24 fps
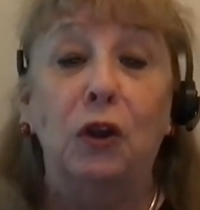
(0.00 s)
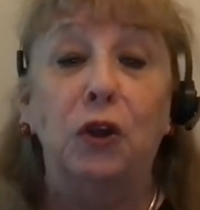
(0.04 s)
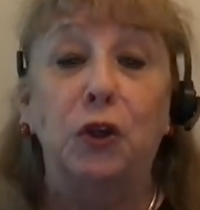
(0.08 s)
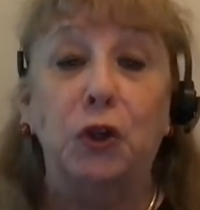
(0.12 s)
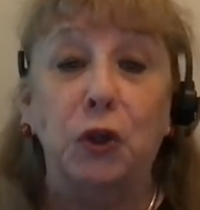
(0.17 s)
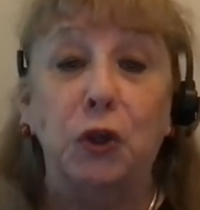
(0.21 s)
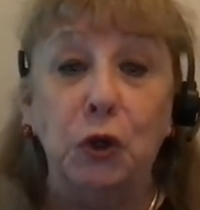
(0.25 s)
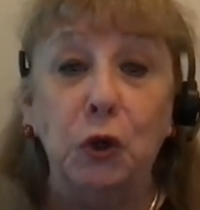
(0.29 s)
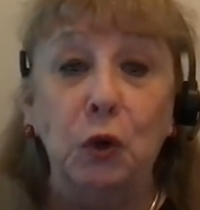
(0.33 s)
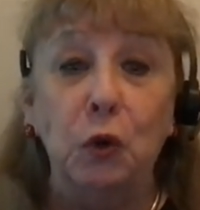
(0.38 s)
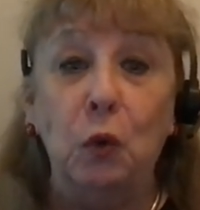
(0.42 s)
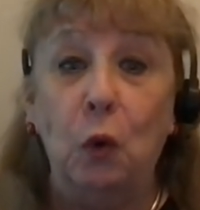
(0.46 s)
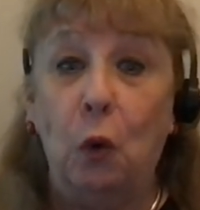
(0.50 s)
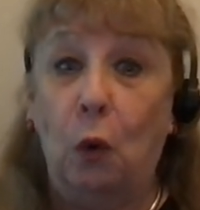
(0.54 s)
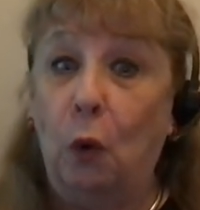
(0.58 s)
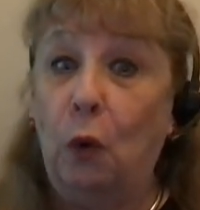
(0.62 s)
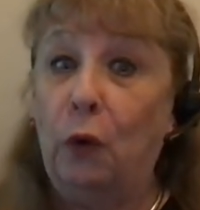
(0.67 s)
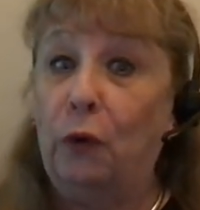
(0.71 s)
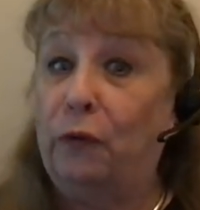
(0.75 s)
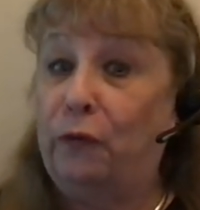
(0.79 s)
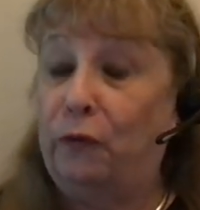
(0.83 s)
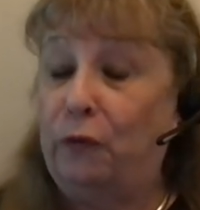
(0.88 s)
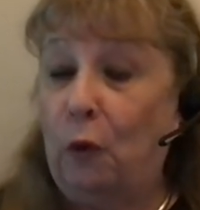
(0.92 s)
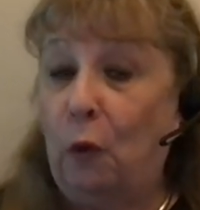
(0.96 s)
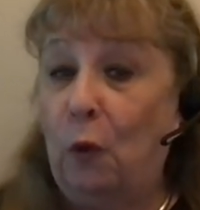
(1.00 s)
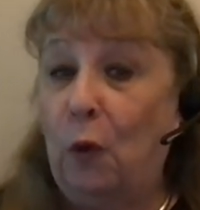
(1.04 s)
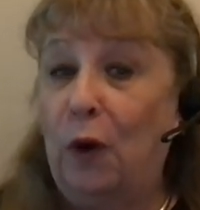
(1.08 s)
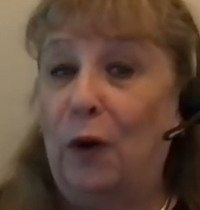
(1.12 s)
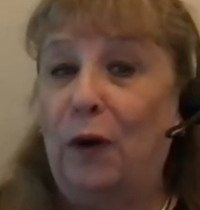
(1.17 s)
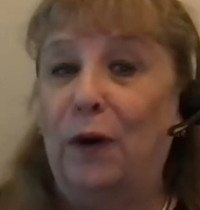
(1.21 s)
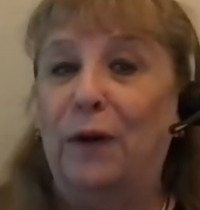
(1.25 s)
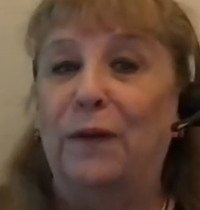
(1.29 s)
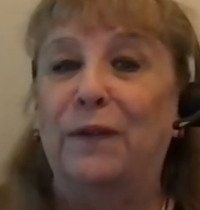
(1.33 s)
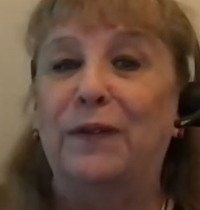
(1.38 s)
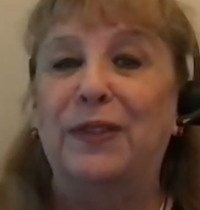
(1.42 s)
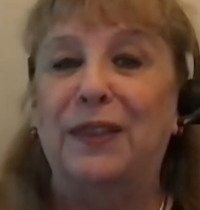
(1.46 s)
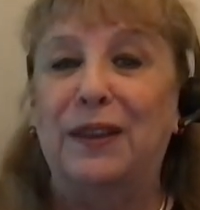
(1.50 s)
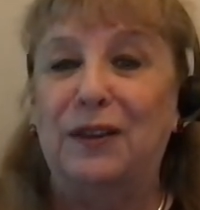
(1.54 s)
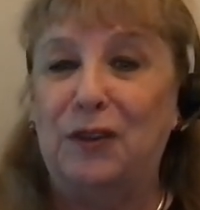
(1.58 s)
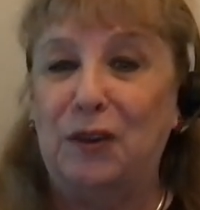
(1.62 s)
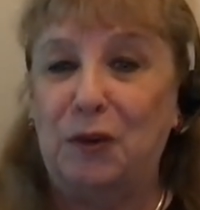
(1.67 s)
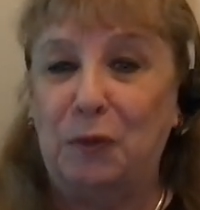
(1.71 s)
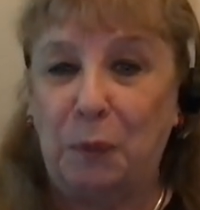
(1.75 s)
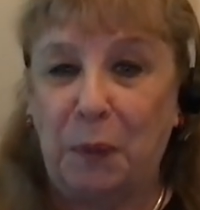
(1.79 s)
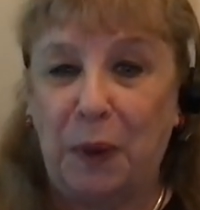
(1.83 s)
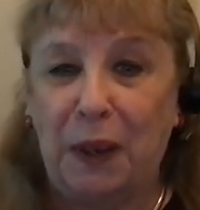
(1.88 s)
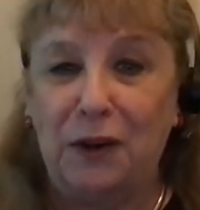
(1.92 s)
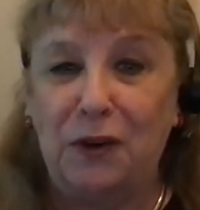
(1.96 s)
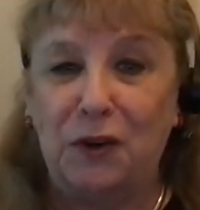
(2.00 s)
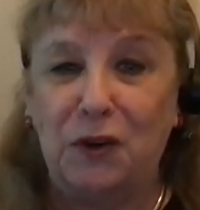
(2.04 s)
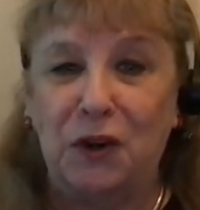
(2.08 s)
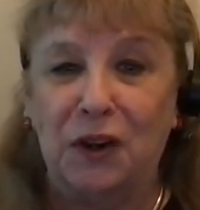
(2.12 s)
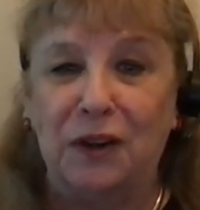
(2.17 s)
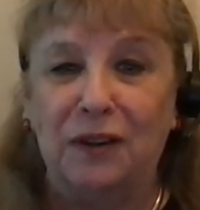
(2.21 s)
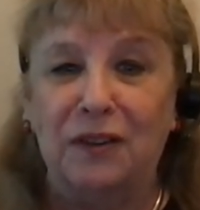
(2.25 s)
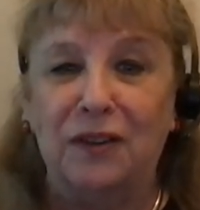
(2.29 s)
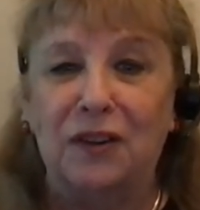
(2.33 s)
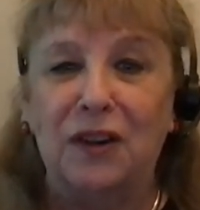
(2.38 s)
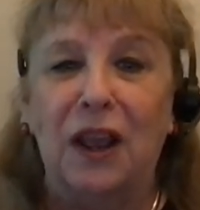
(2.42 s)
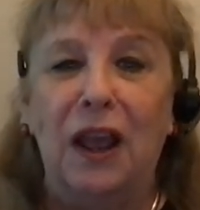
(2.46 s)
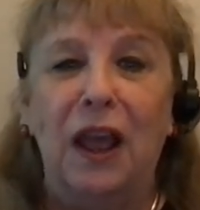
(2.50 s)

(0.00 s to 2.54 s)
to or for this patient